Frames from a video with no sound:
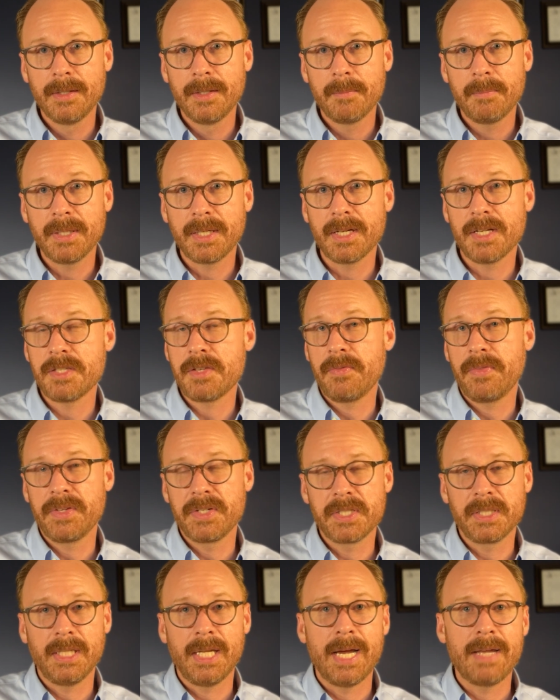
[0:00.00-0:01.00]
because of the
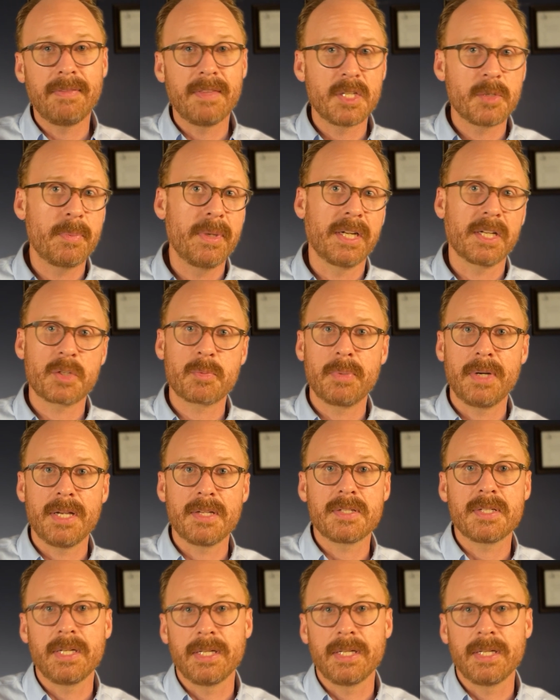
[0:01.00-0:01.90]
delight that's been expressed